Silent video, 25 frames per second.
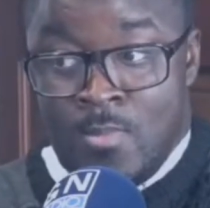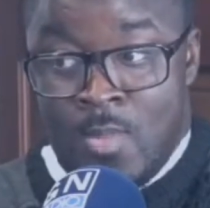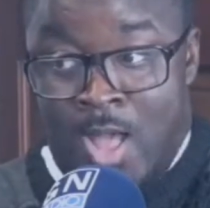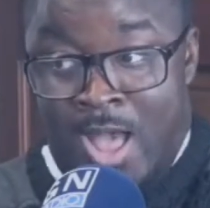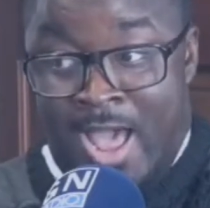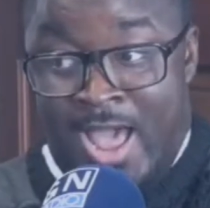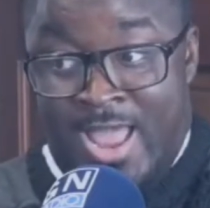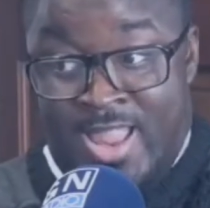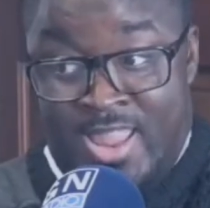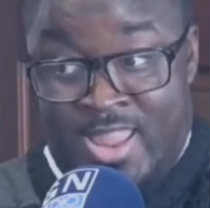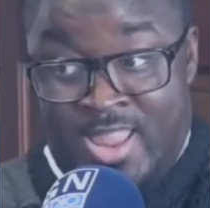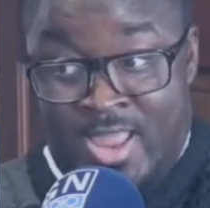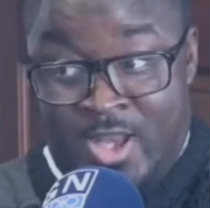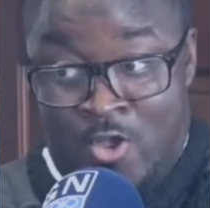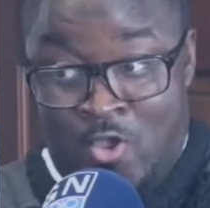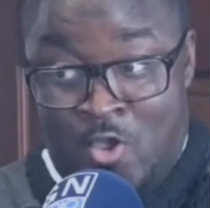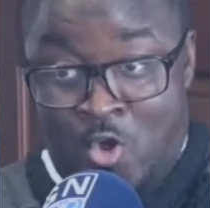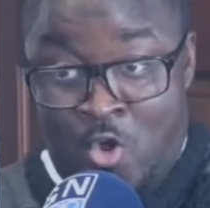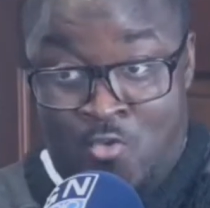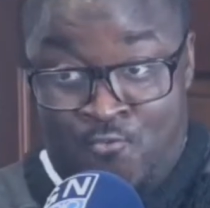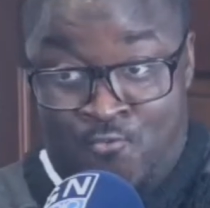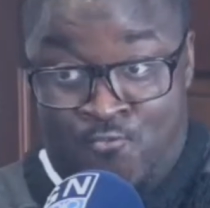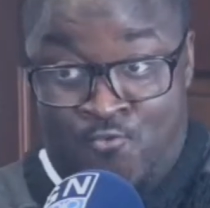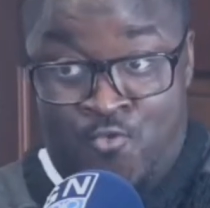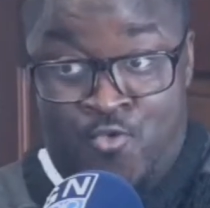I did
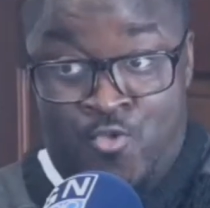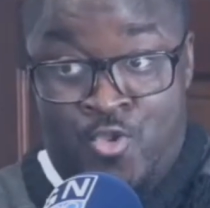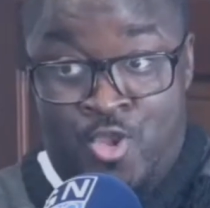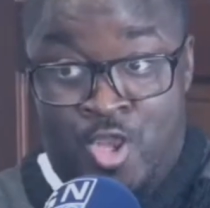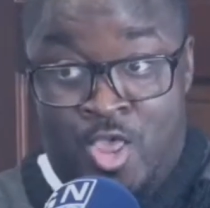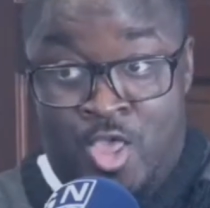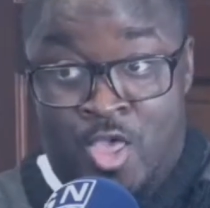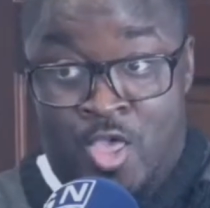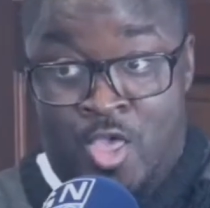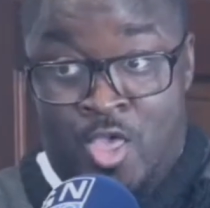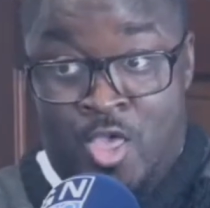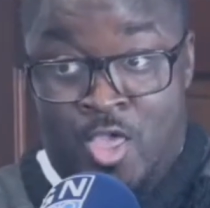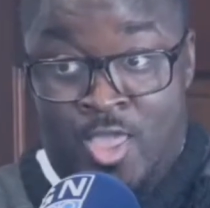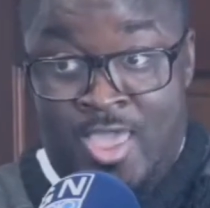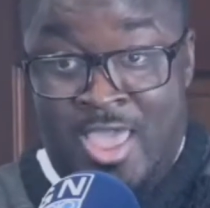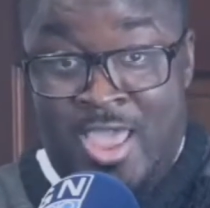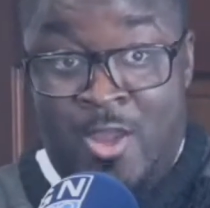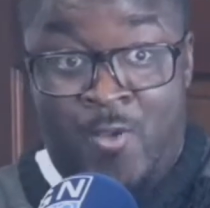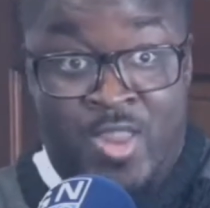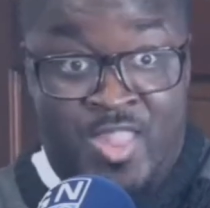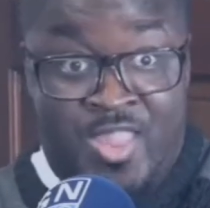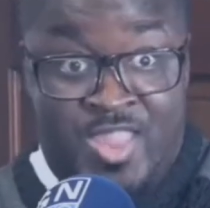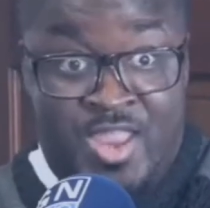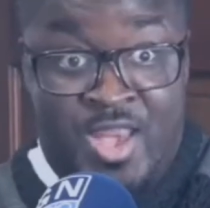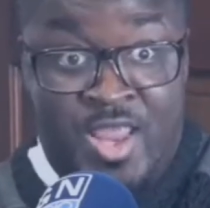go through the
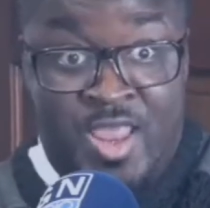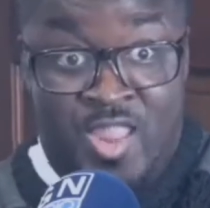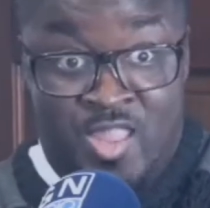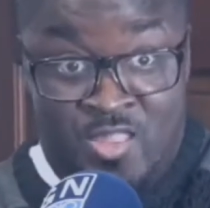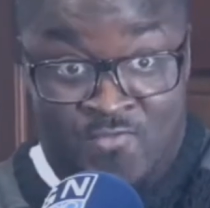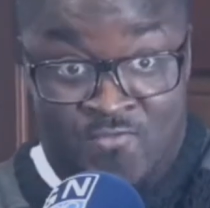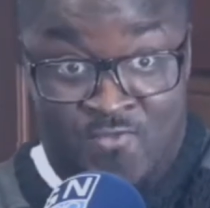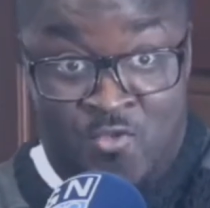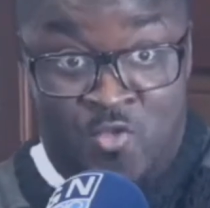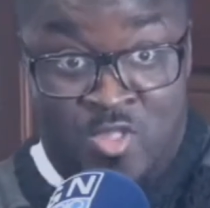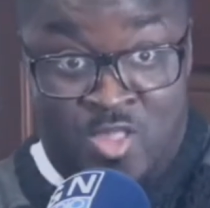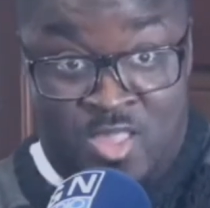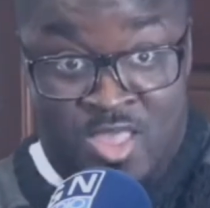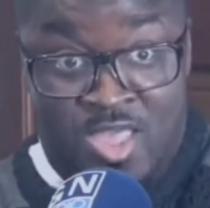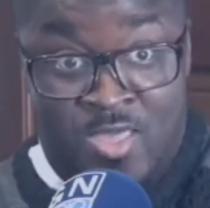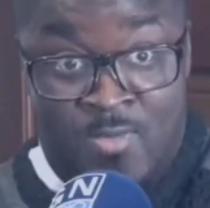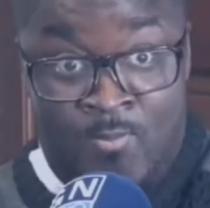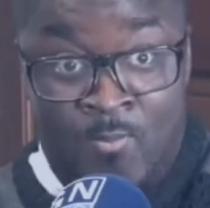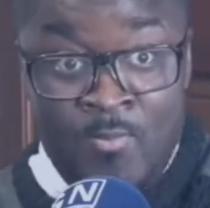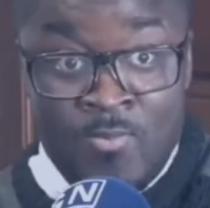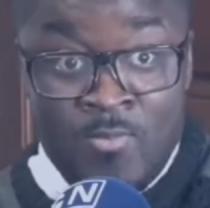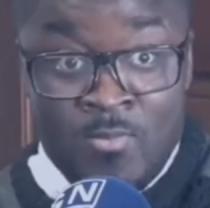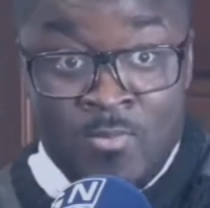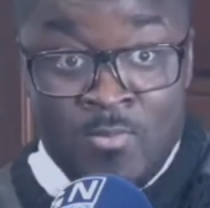guaranteed interview scheme